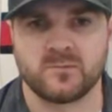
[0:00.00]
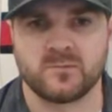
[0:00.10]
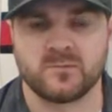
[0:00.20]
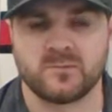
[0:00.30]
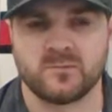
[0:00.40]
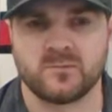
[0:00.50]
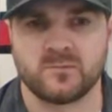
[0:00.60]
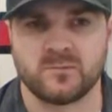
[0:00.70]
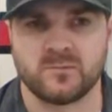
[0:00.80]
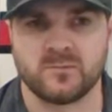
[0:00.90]

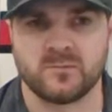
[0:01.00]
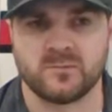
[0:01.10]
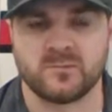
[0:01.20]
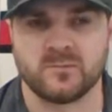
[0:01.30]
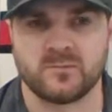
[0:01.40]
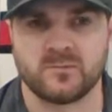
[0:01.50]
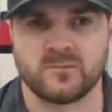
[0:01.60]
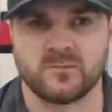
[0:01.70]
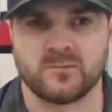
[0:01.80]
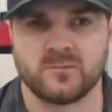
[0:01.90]

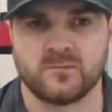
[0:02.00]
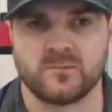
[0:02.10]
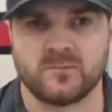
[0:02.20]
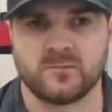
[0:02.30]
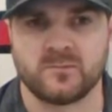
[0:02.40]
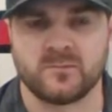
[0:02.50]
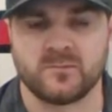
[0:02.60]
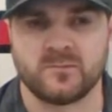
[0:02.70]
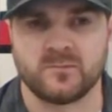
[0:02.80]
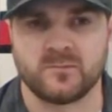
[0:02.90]

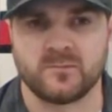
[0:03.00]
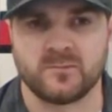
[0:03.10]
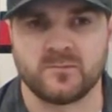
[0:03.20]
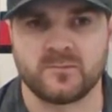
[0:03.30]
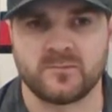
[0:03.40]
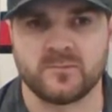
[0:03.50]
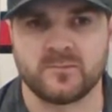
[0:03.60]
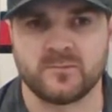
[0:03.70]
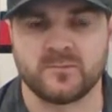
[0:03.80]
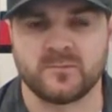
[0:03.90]

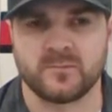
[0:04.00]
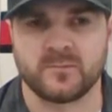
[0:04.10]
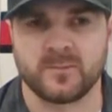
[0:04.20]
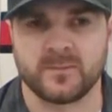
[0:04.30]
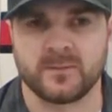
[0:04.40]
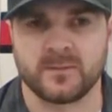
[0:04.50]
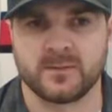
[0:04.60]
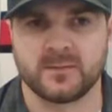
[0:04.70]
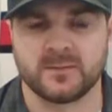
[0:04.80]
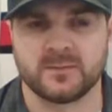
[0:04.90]

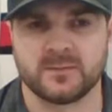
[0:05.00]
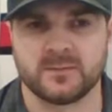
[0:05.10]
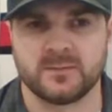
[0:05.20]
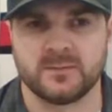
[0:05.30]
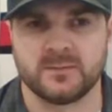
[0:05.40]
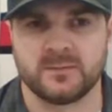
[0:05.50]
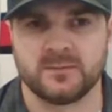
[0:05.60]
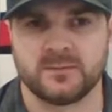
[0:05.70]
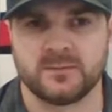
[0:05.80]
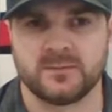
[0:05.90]
[no speech]